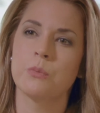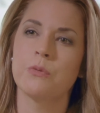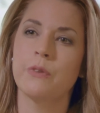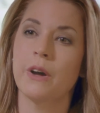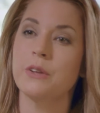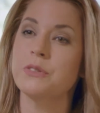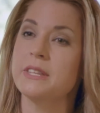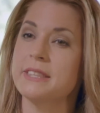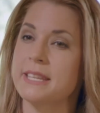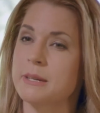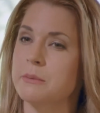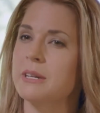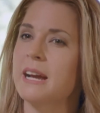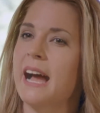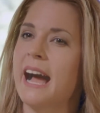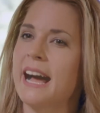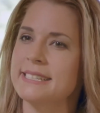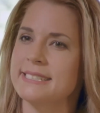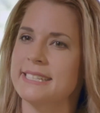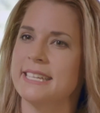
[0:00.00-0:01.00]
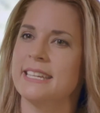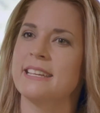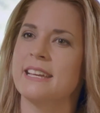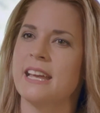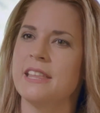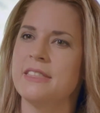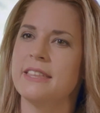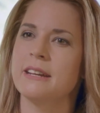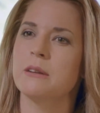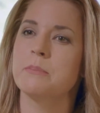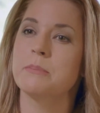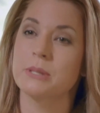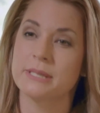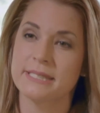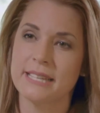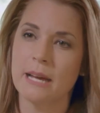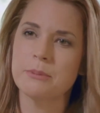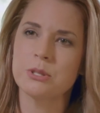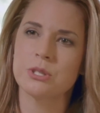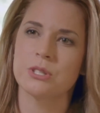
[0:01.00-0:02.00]
felt that they were asking and their
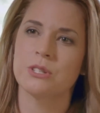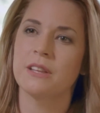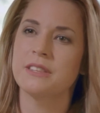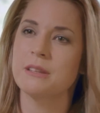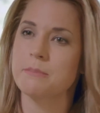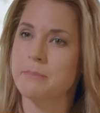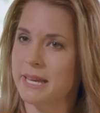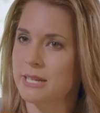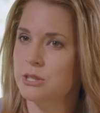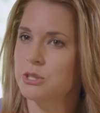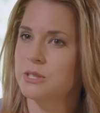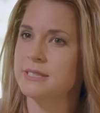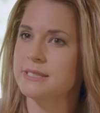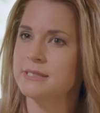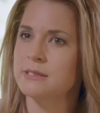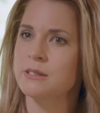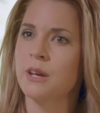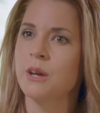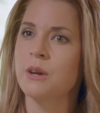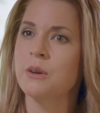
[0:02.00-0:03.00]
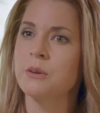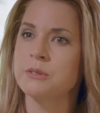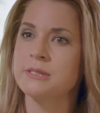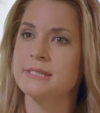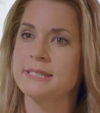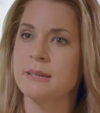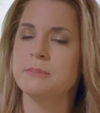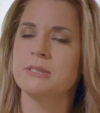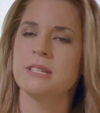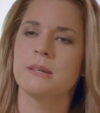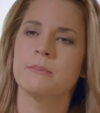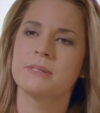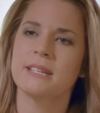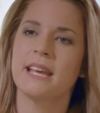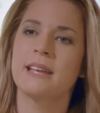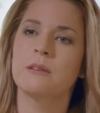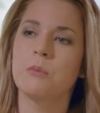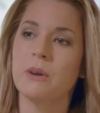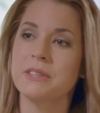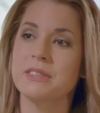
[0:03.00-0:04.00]
perception on the patient's symptoms
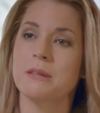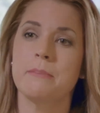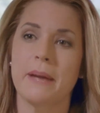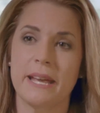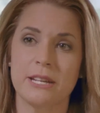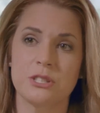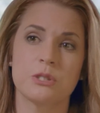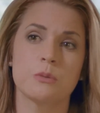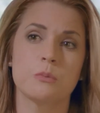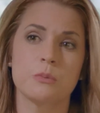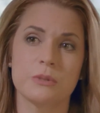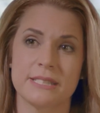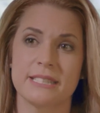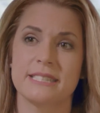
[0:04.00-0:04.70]
and what the patient was